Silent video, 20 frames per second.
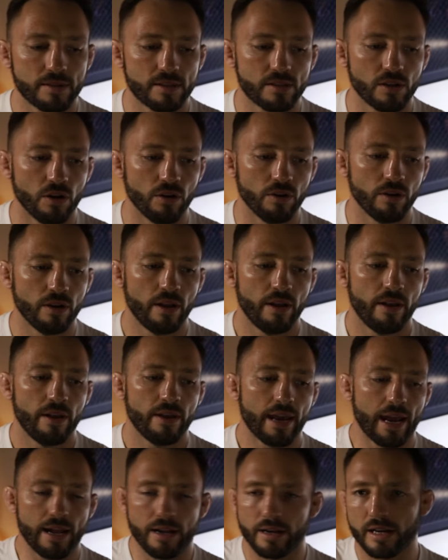So,
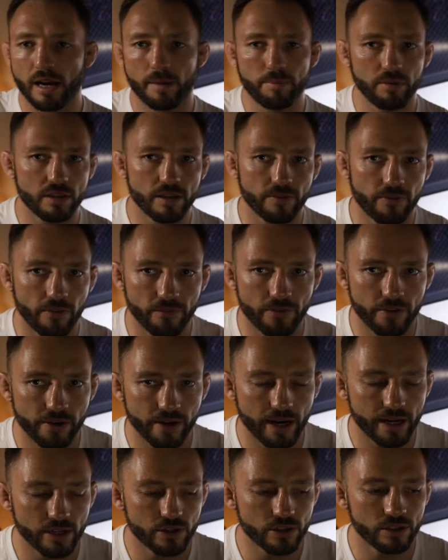and a couple of different
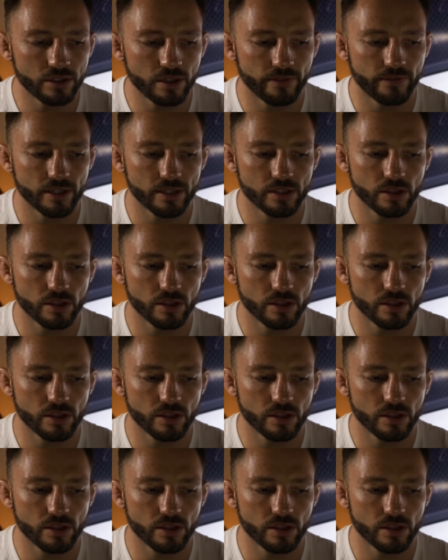variations of it.